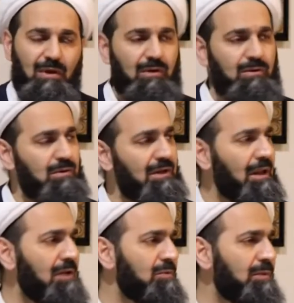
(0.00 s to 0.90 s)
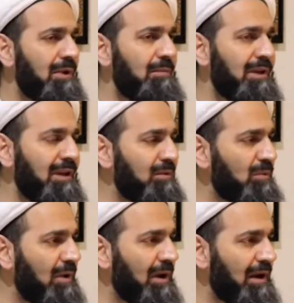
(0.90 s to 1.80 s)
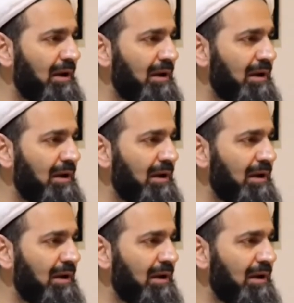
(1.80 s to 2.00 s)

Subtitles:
So Sayyidina Jibreel making dua